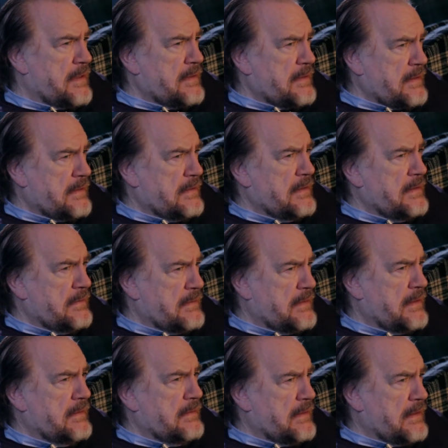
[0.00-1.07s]
I think
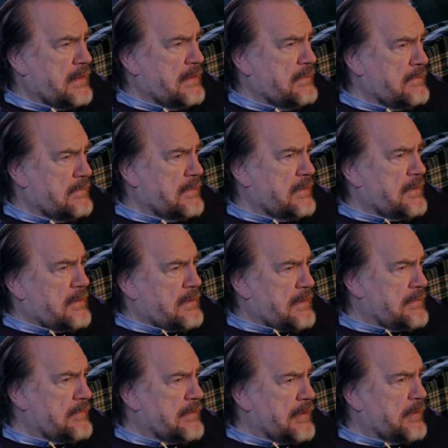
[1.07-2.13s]
they
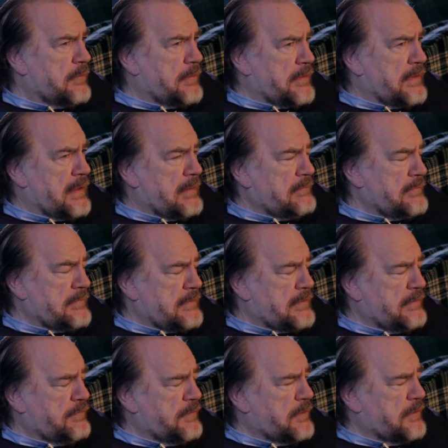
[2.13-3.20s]
dealt with that
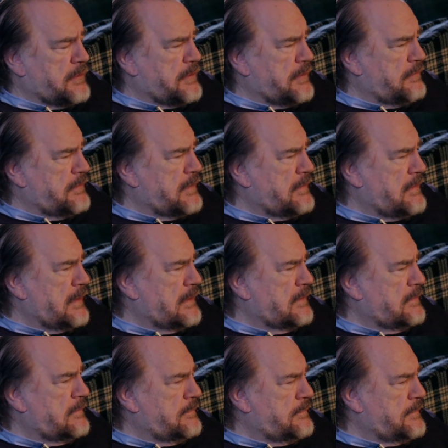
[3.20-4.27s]
difficulty of the
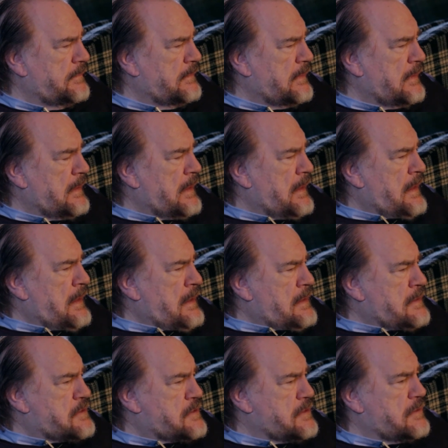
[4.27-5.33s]
title.
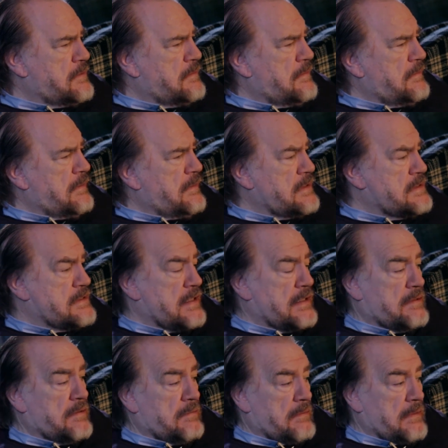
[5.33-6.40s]
So they
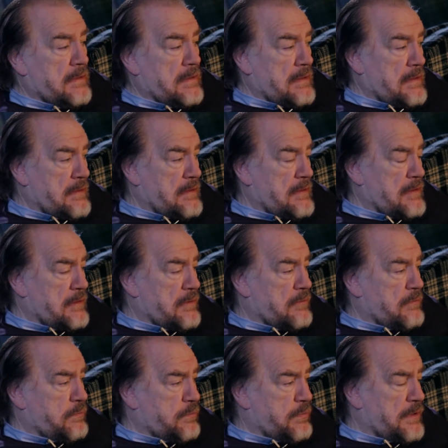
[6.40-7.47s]
said, you
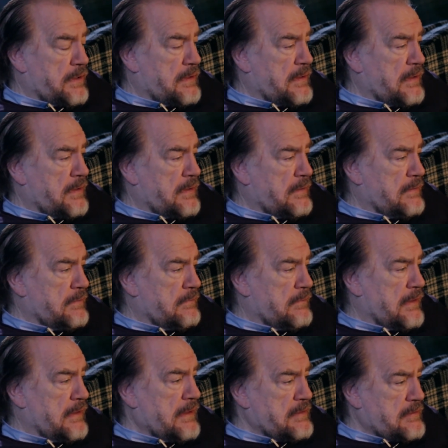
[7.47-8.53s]
know,
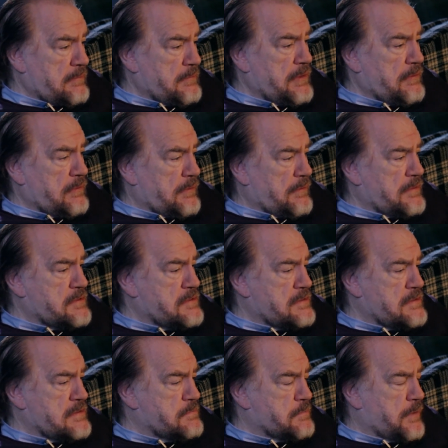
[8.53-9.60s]
they'd like to meet you on
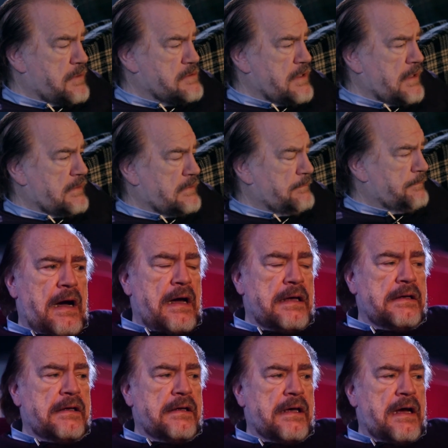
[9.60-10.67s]
this project.
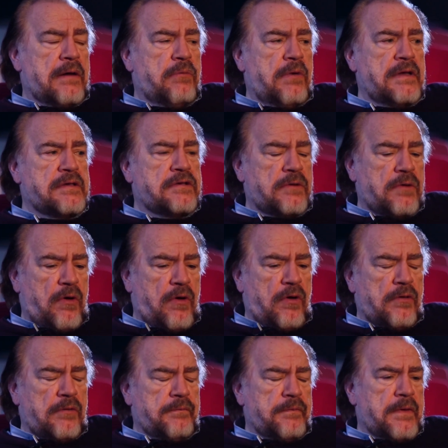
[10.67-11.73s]
And I went
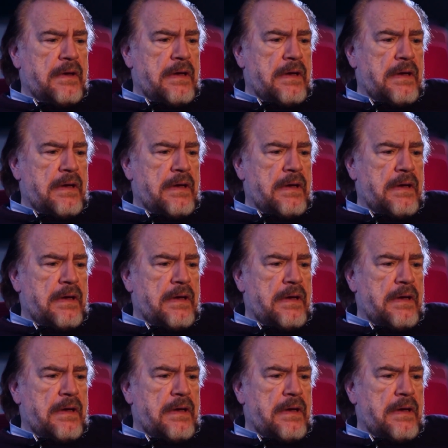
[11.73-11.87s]
along.